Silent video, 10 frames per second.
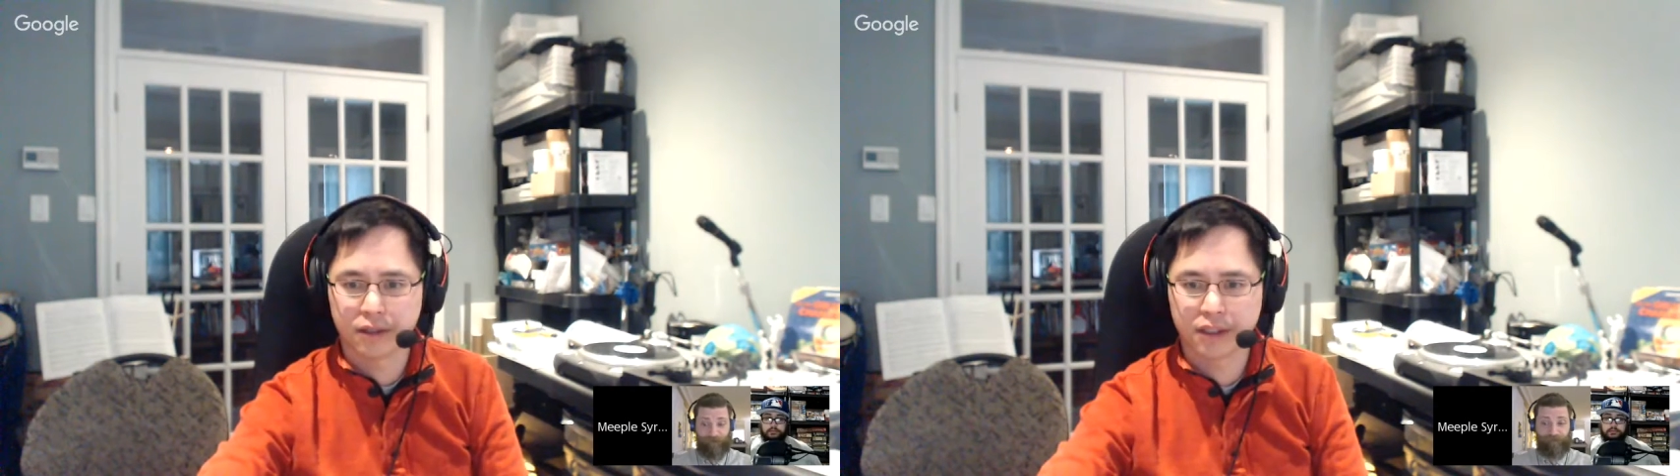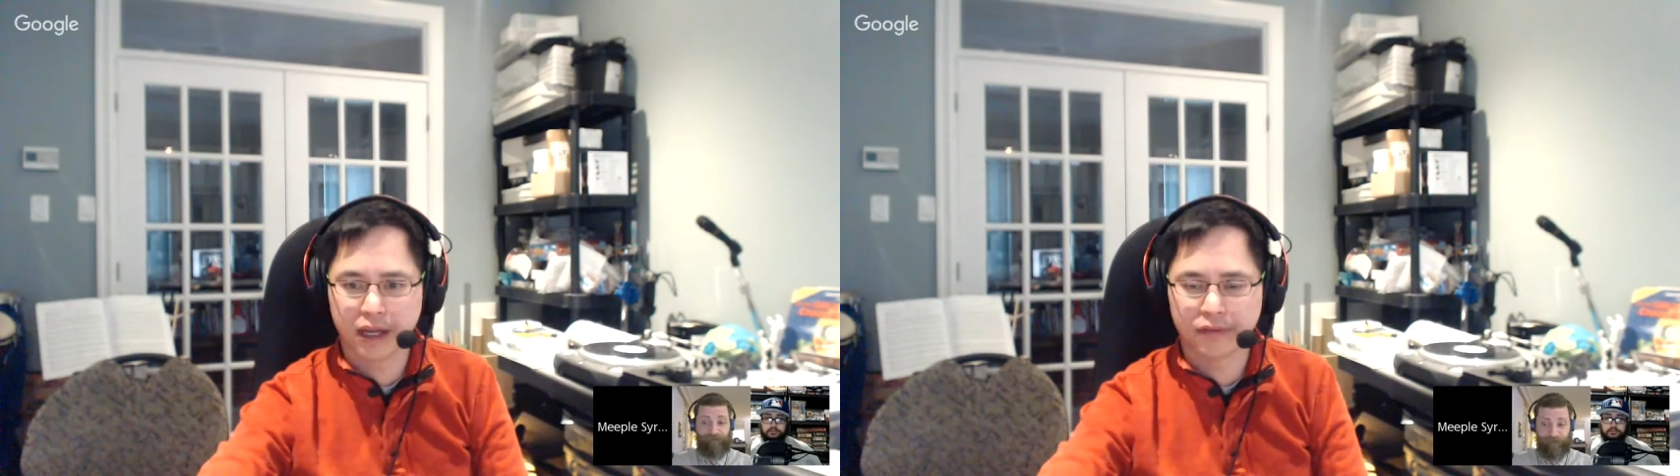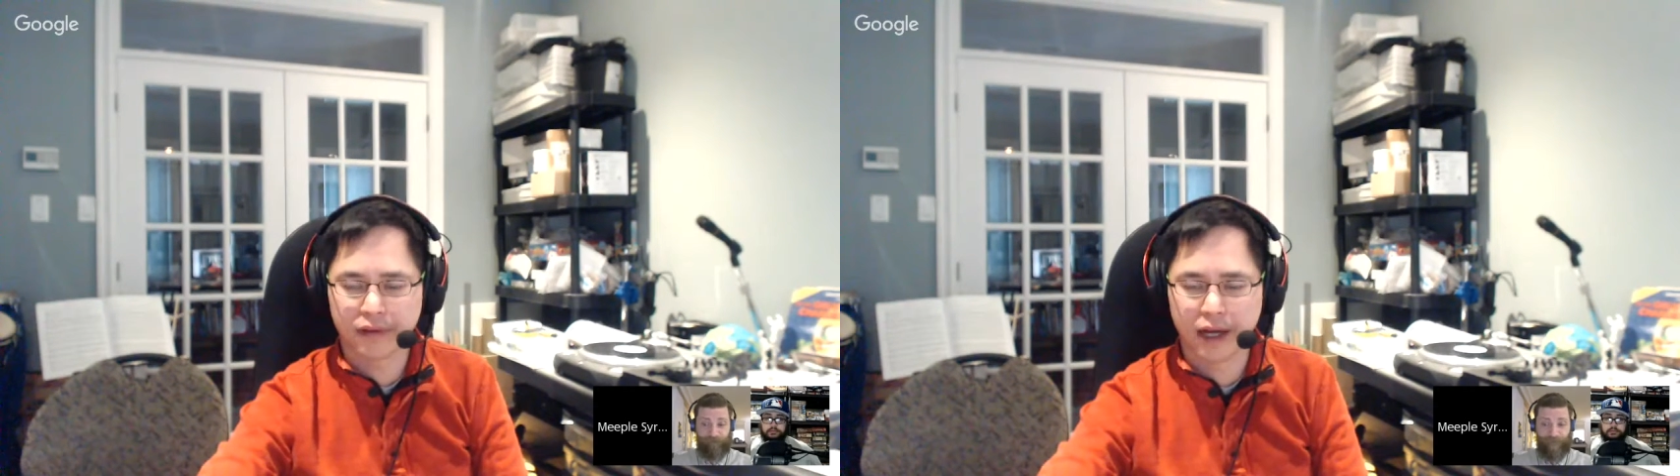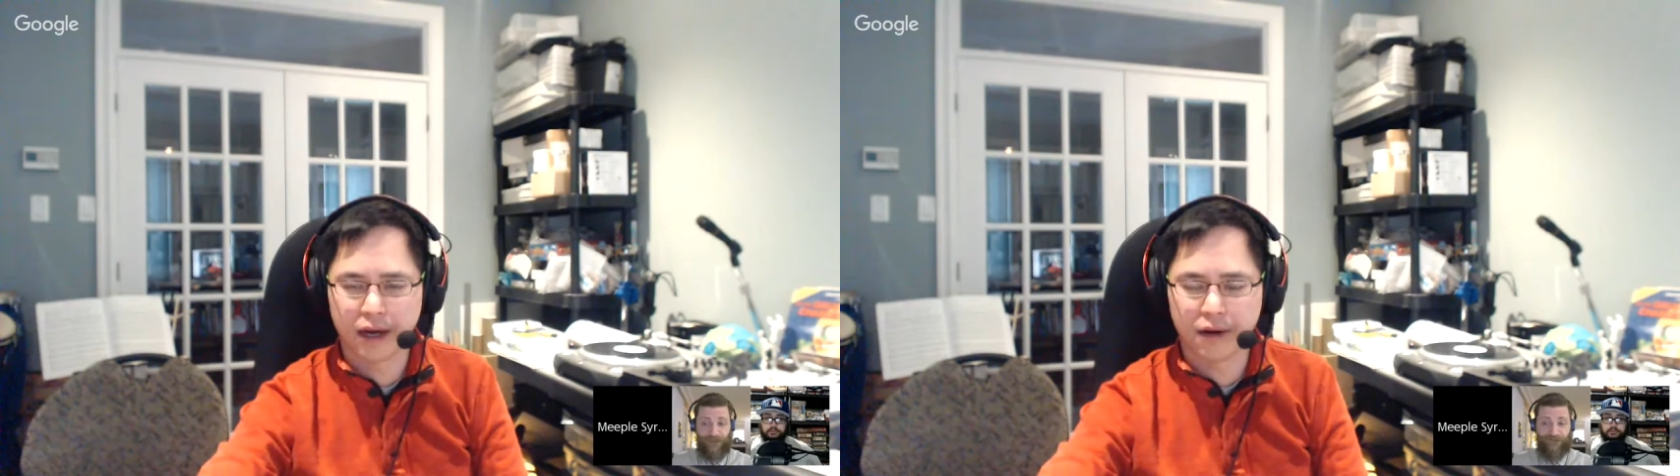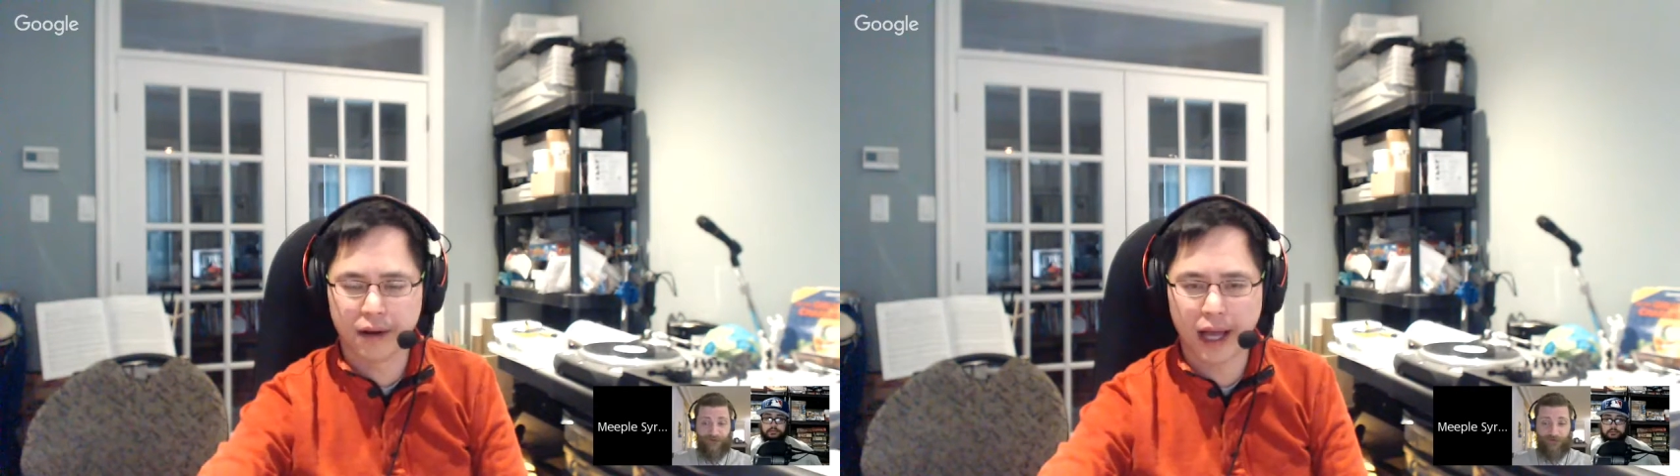Good stuff.
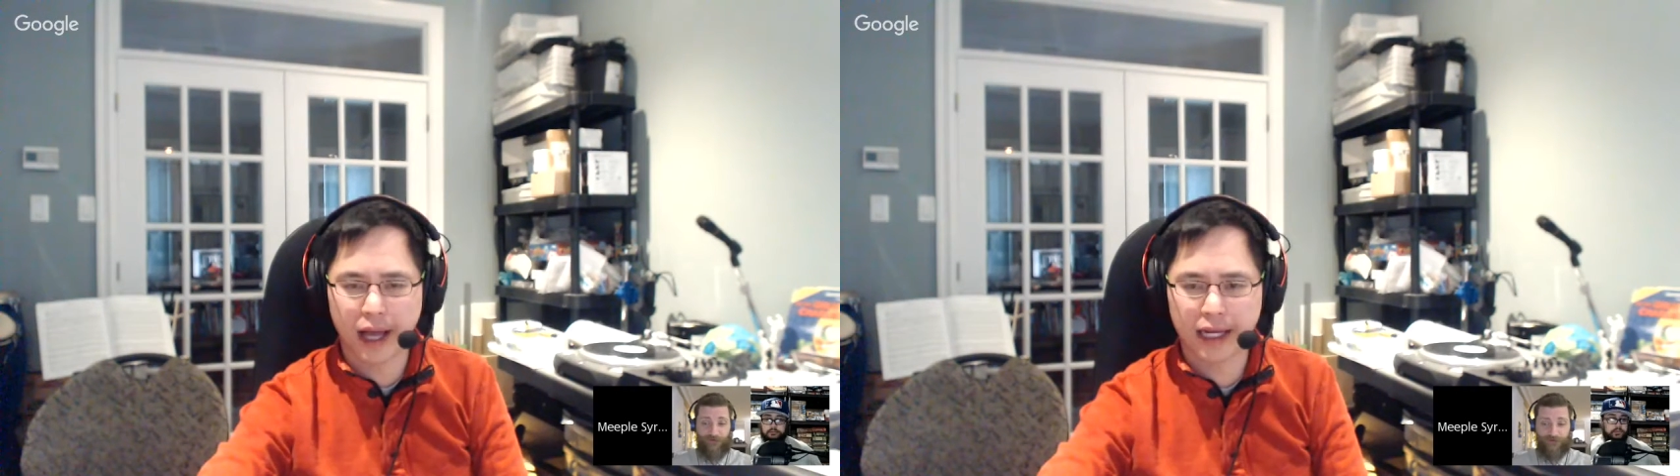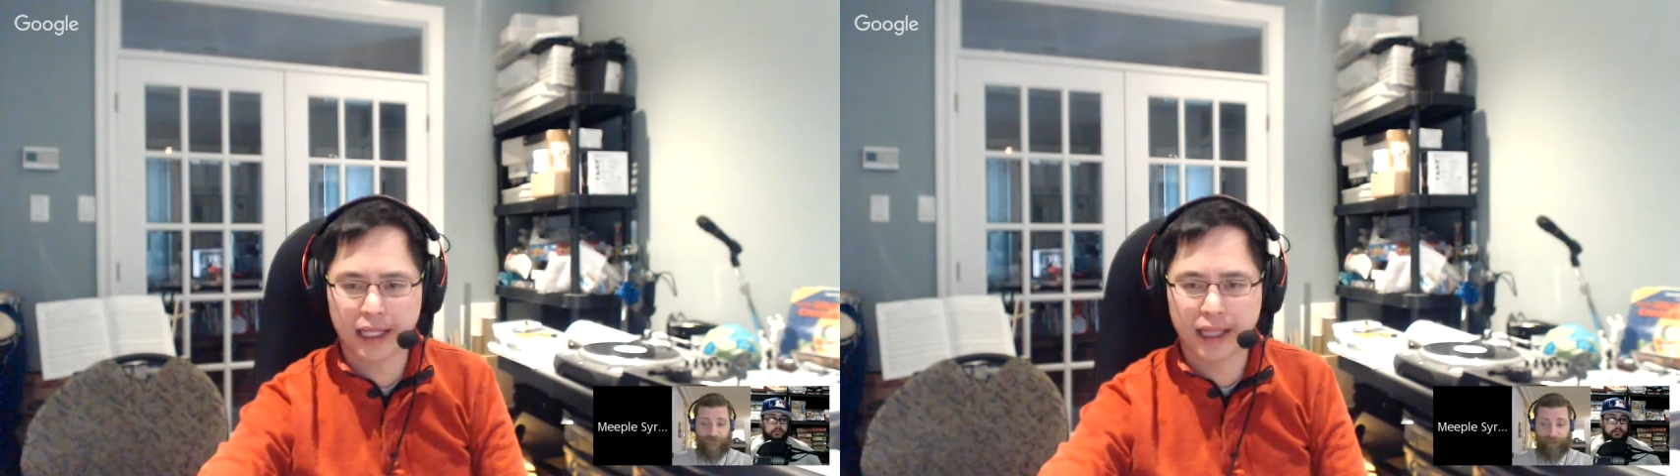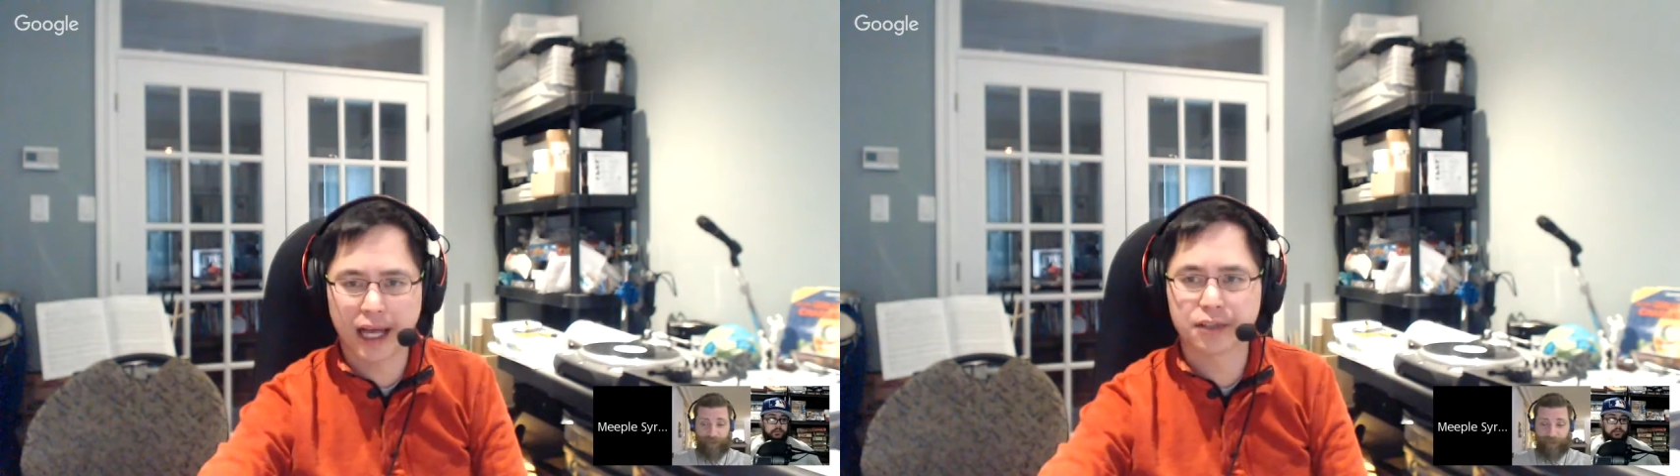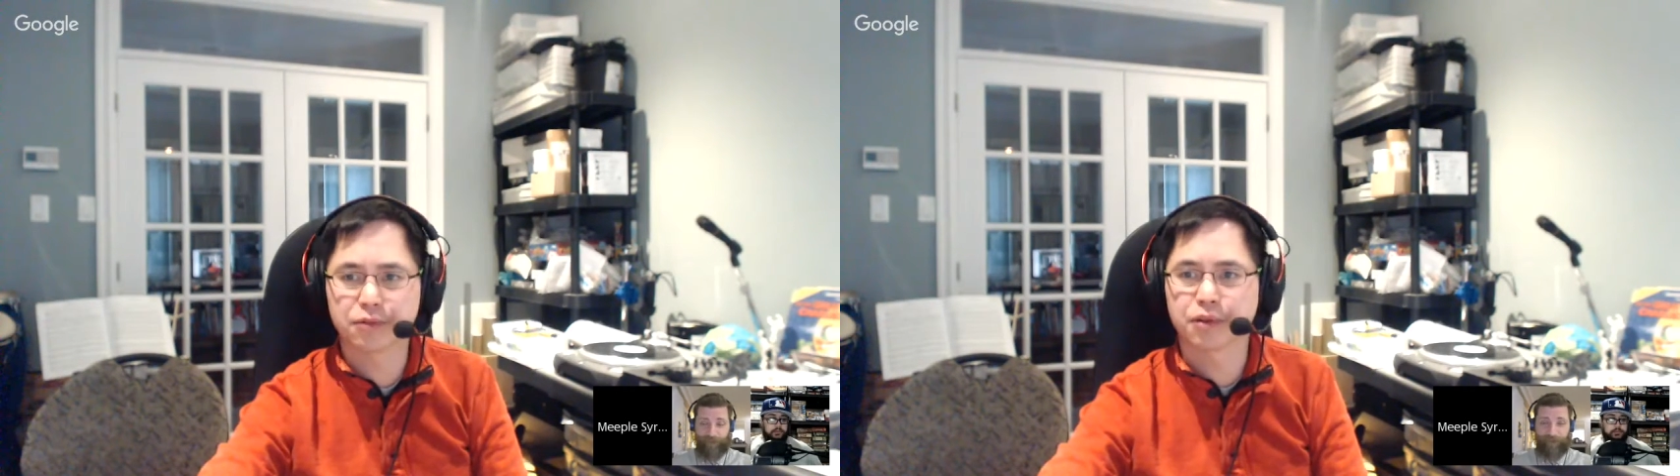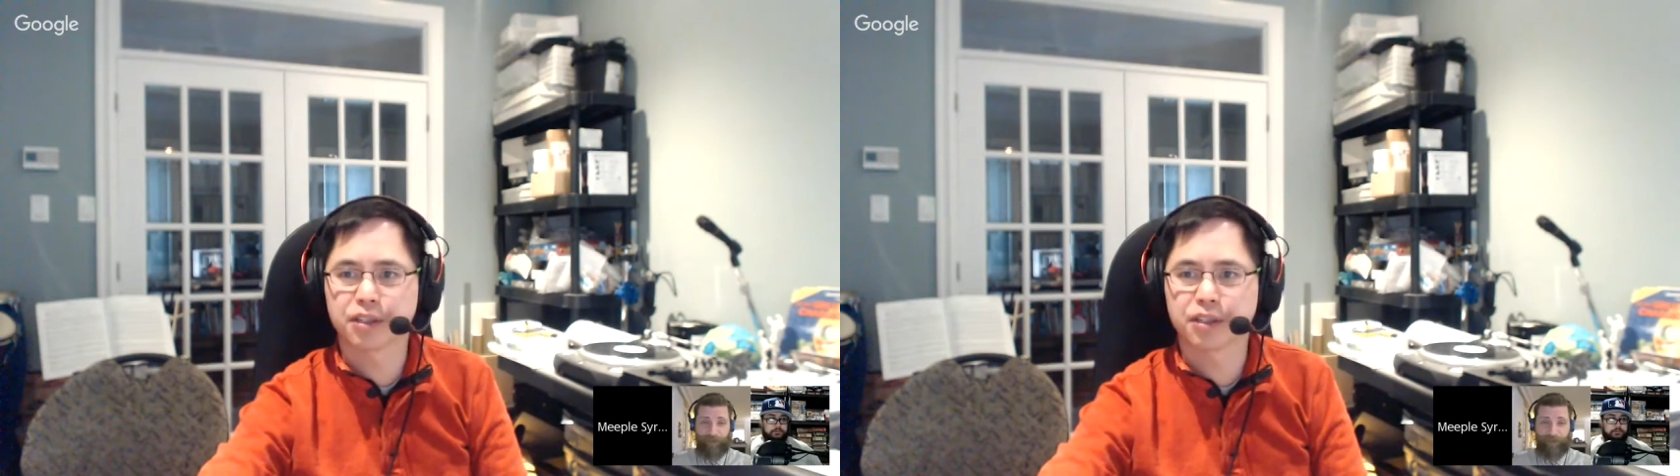Any last